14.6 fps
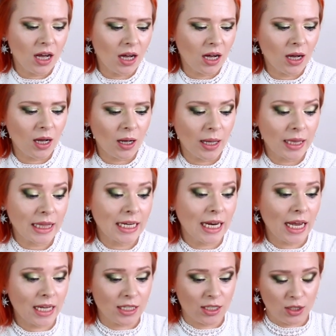The
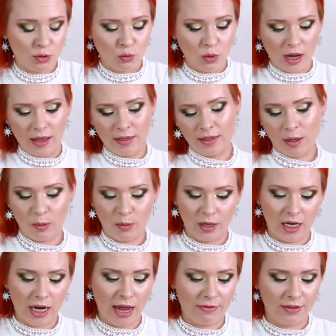next one that
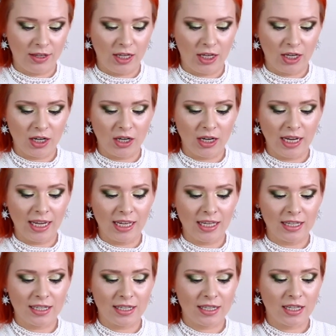we have here
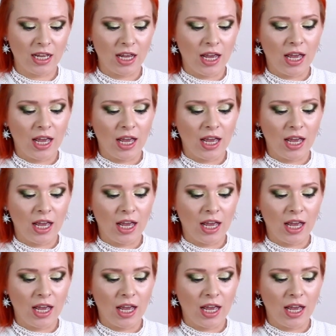is,